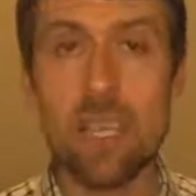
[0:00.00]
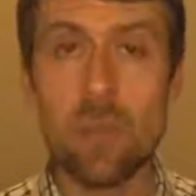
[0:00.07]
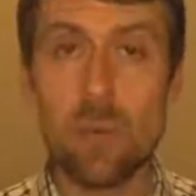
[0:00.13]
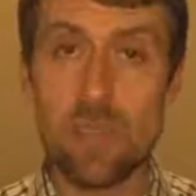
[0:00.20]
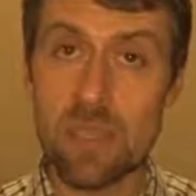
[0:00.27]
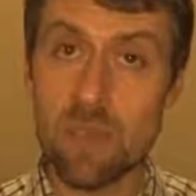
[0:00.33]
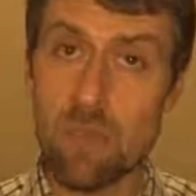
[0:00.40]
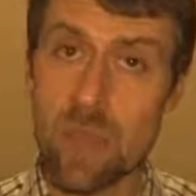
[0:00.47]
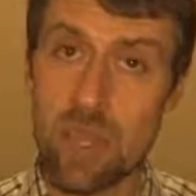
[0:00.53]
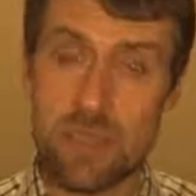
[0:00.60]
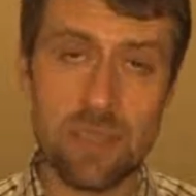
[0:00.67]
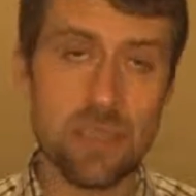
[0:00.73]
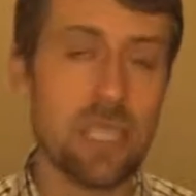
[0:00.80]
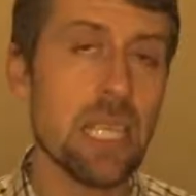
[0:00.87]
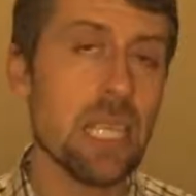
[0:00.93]
What it
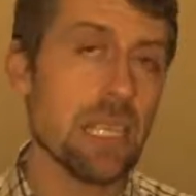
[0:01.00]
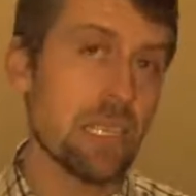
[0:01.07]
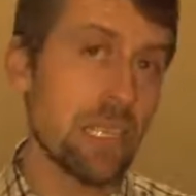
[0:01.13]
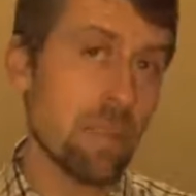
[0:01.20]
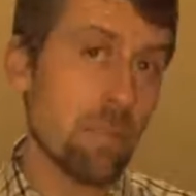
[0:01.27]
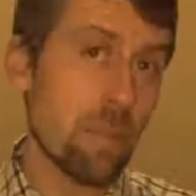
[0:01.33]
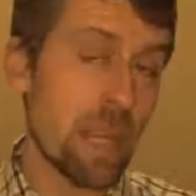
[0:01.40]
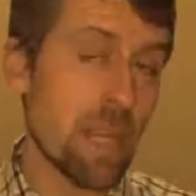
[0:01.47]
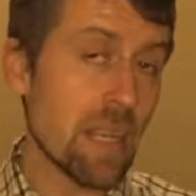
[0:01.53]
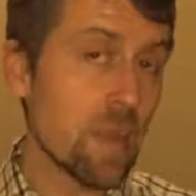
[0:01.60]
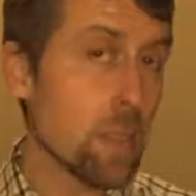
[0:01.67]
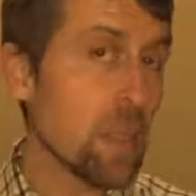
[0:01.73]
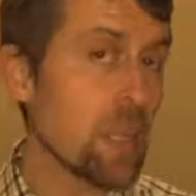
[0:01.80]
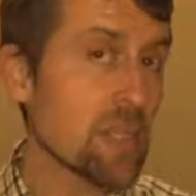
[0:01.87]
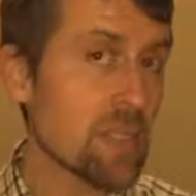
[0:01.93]
means that many
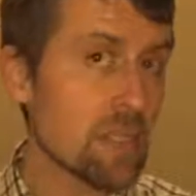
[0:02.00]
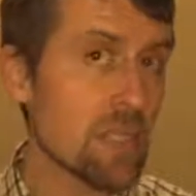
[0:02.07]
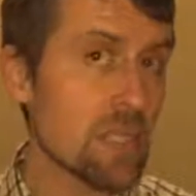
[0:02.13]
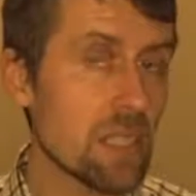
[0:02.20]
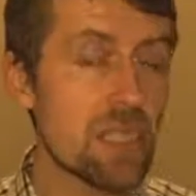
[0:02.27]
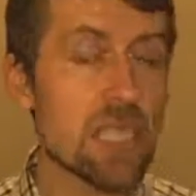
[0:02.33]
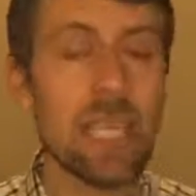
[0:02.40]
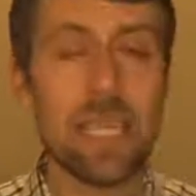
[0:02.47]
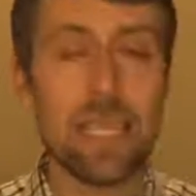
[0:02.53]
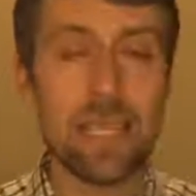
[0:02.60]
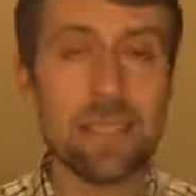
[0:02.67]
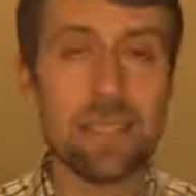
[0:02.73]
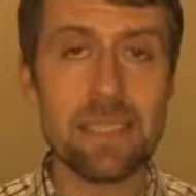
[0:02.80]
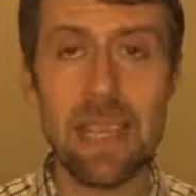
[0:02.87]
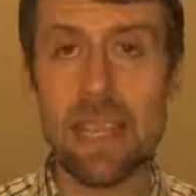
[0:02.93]
businesses,
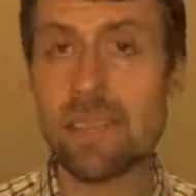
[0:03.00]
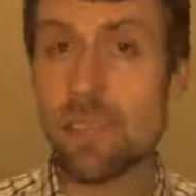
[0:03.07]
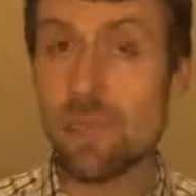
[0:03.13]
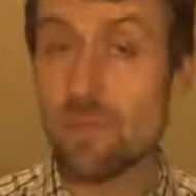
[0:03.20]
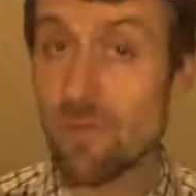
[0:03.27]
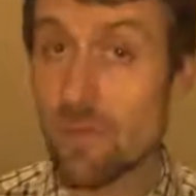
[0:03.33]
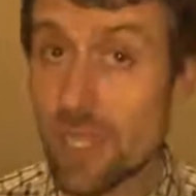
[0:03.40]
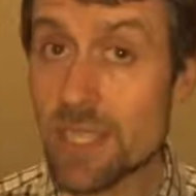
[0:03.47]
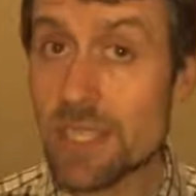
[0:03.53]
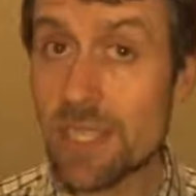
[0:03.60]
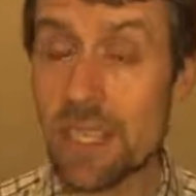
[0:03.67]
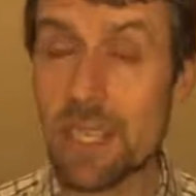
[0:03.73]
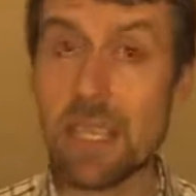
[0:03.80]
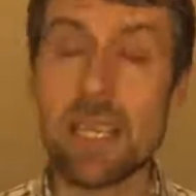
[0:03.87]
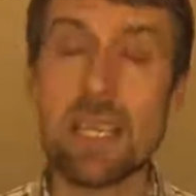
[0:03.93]
instead than
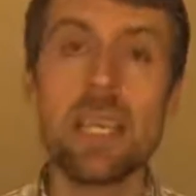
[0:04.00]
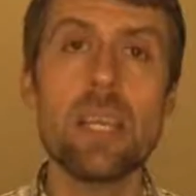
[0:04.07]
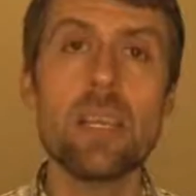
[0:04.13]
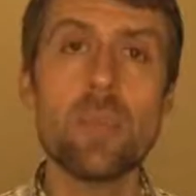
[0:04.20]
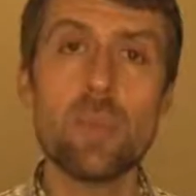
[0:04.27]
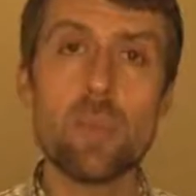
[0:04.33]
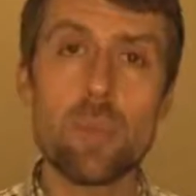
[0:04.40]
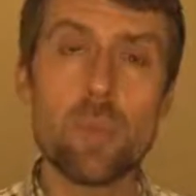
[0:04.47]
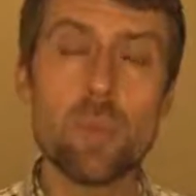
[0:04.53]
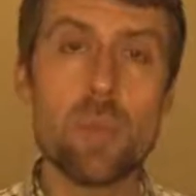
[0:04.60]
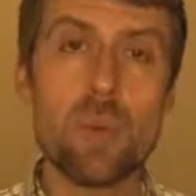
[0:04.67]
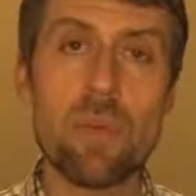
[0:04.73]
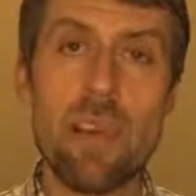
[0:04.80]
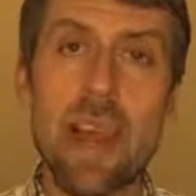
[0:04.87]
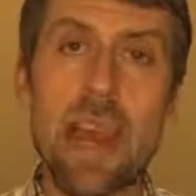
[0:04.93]
risking to
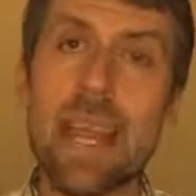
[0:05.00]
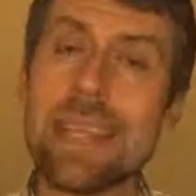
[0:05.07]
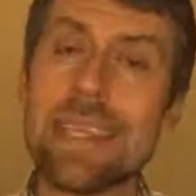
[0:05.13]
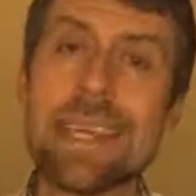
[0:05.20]
provide